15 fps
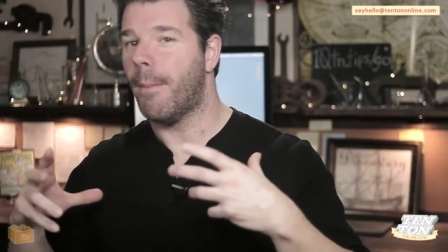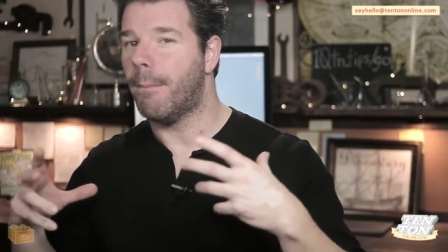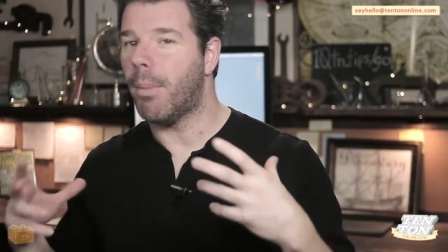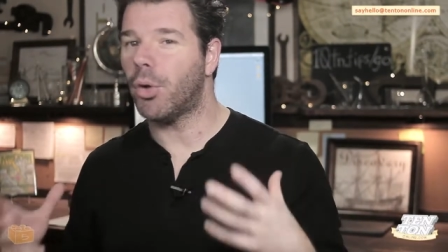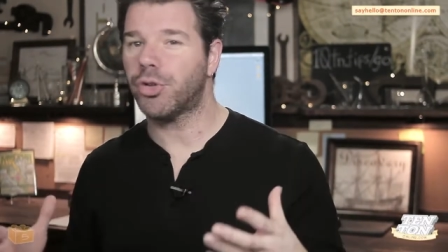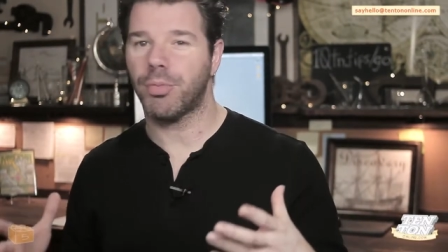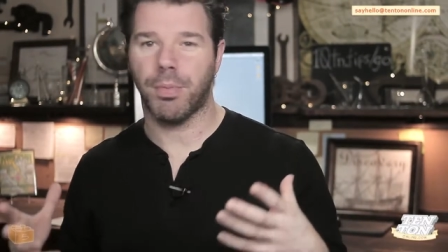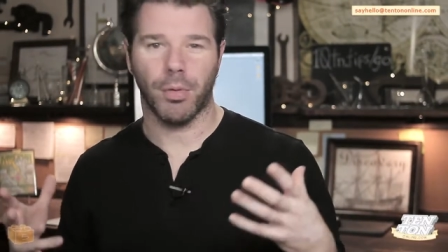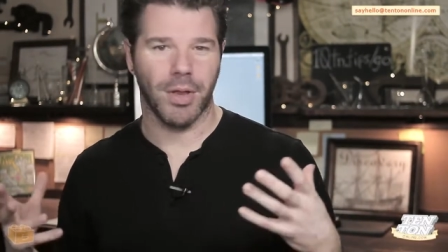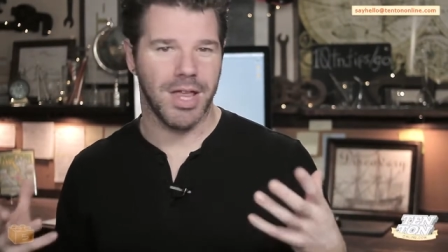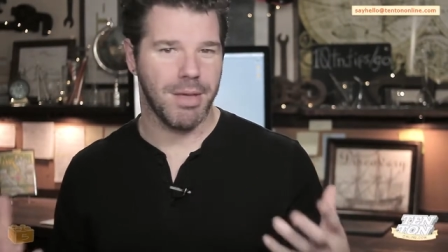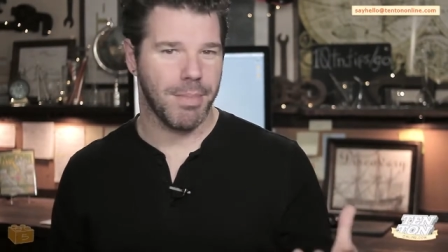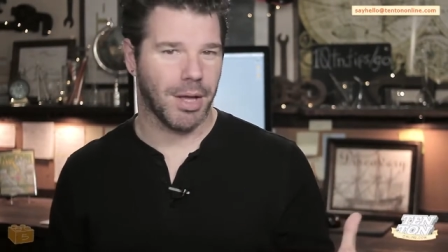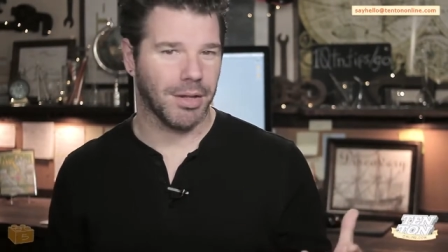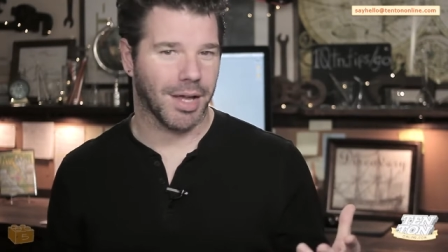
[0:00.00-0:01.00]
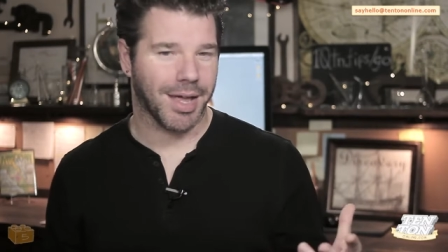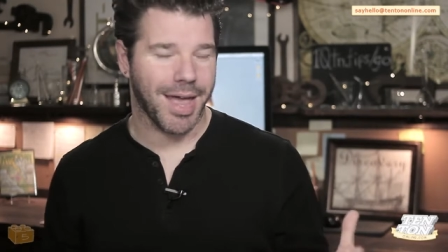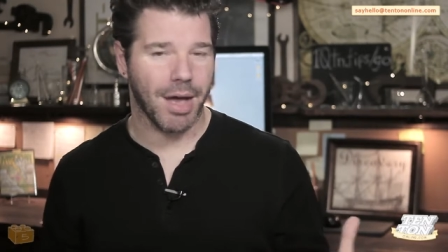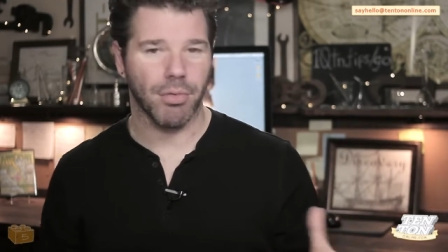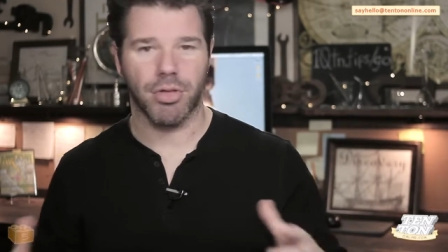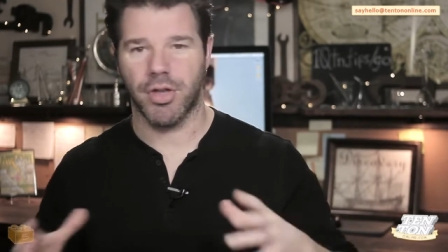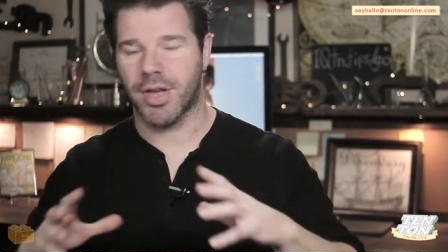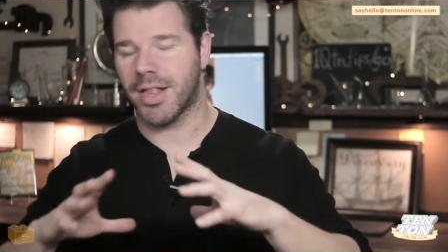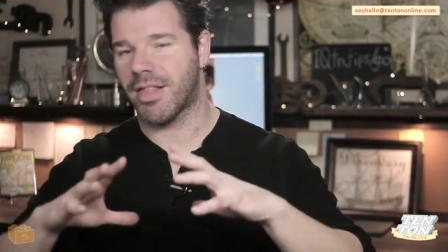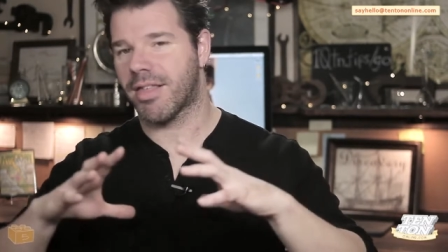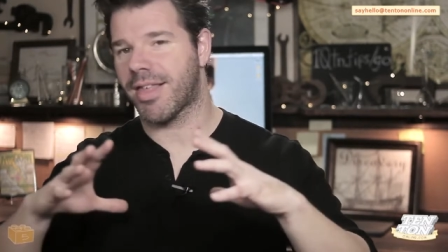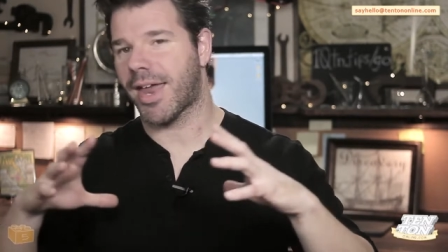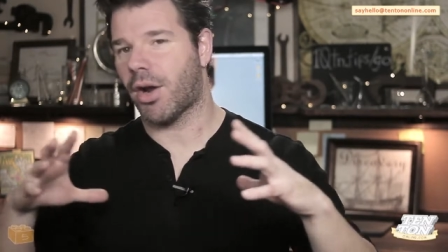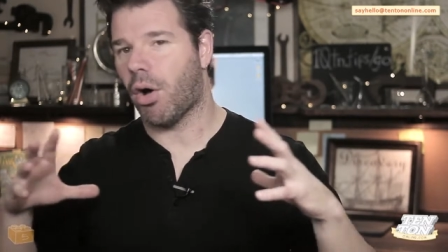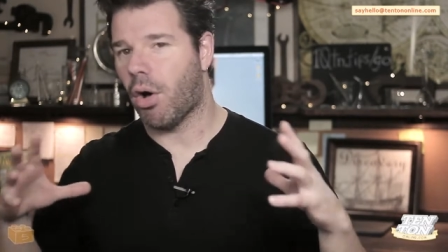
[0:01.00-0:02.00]
multiple email accounts, you can
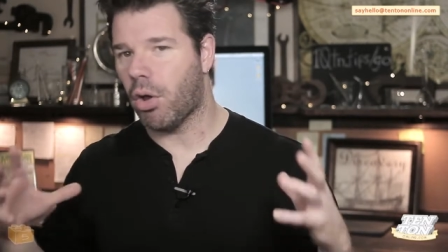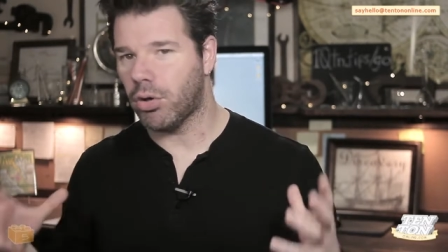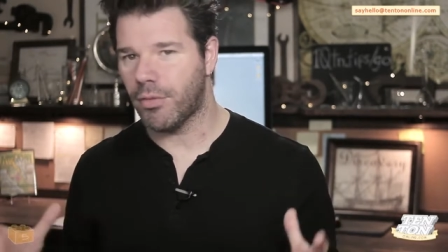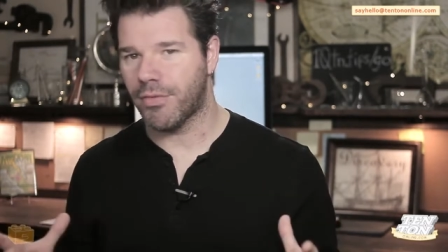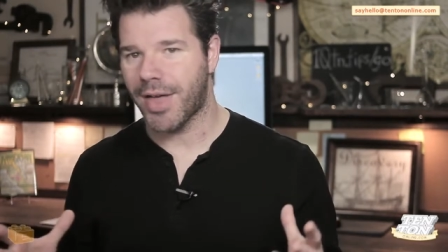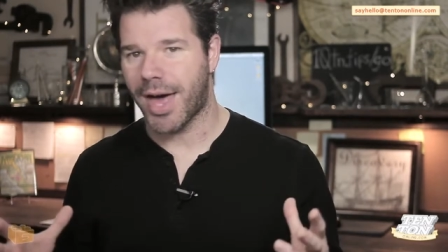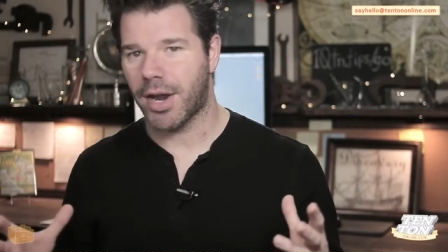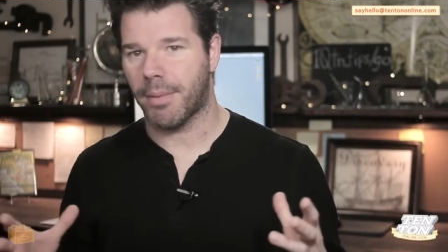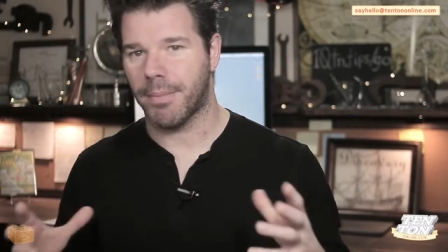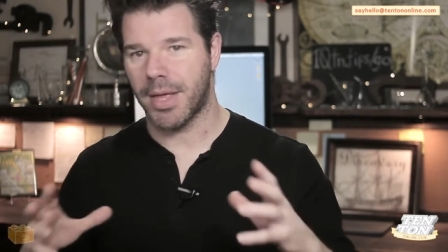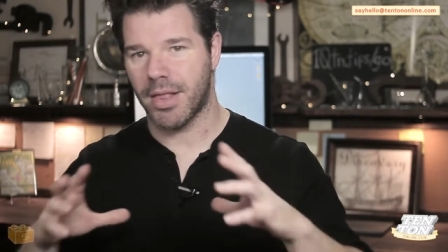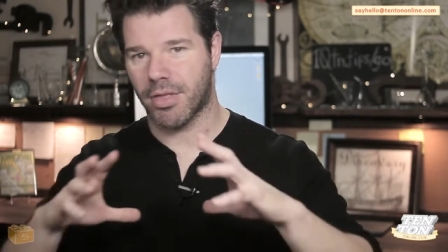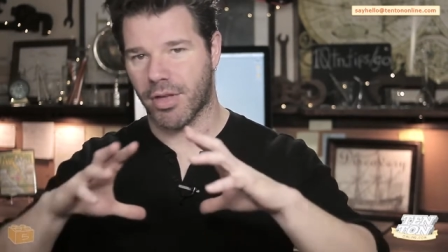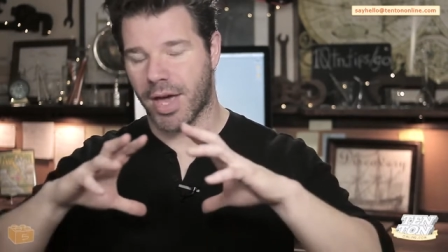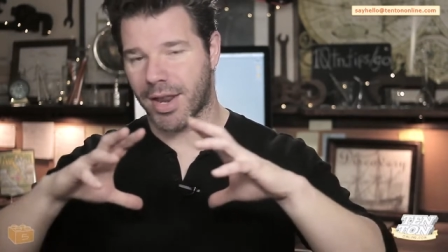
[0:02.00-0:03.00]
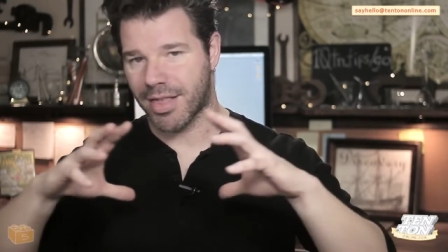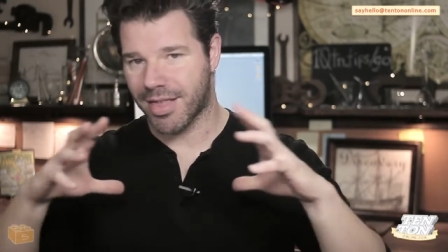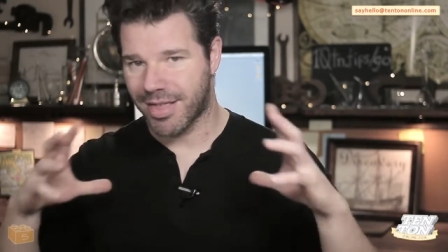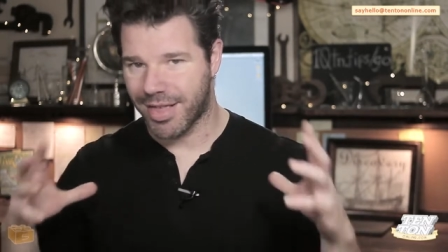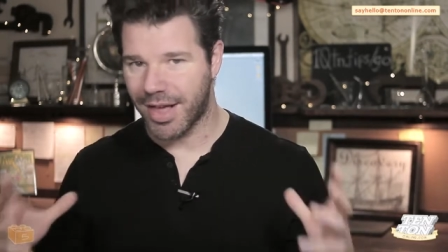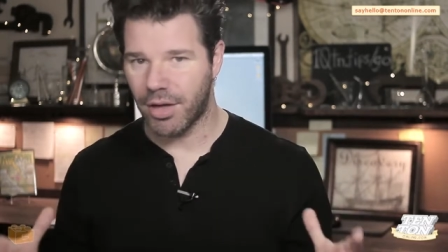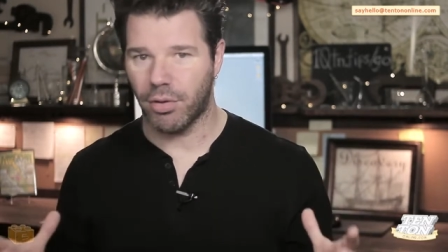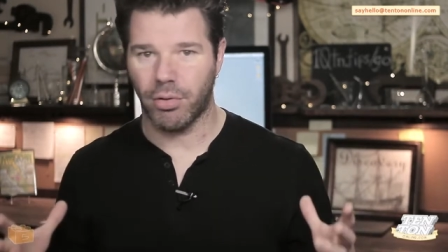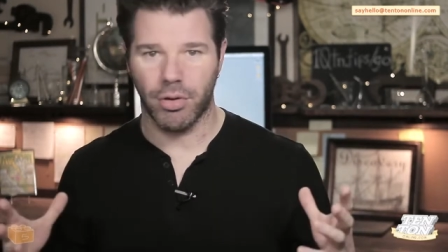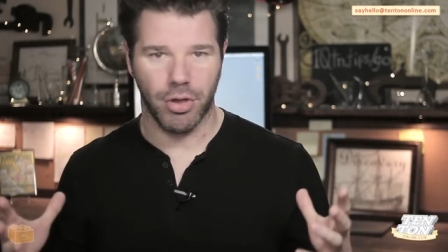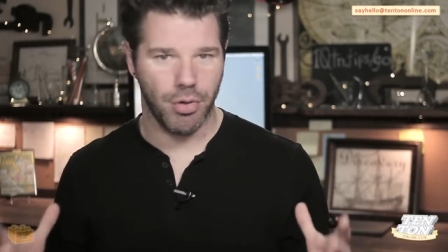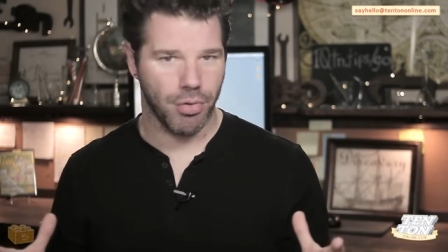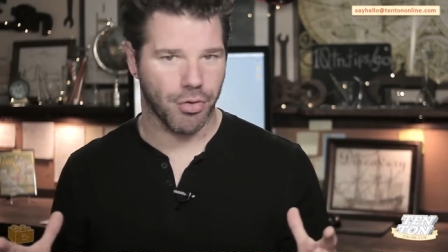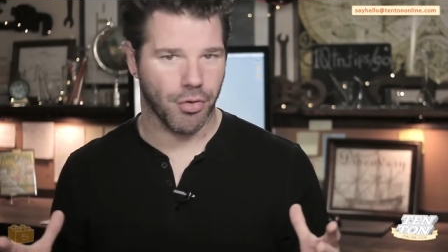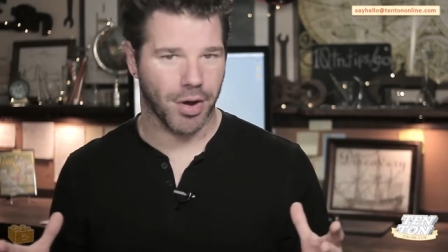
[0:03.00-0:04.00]
set all of that up inside a single
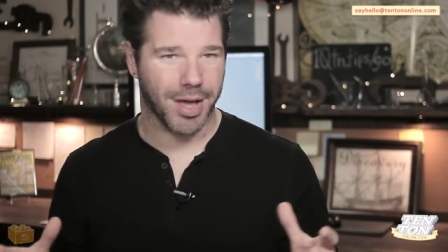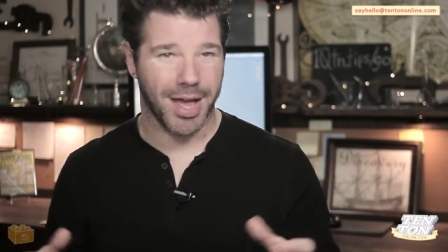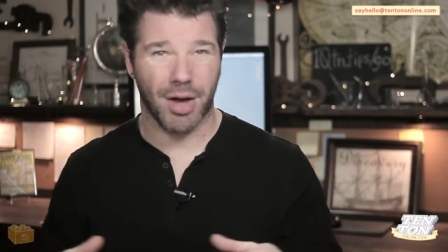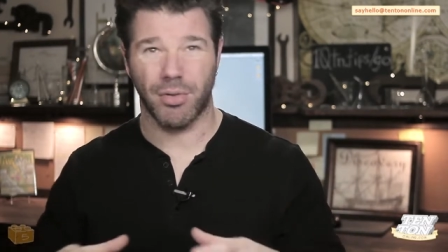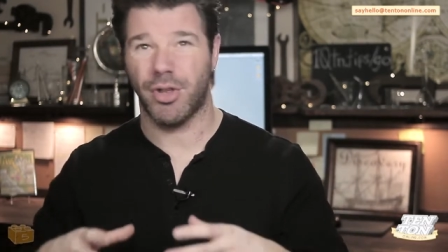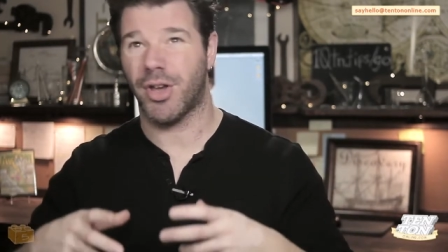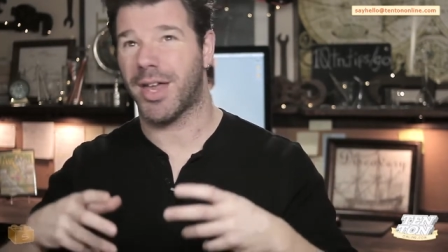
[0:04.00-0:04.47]
user account.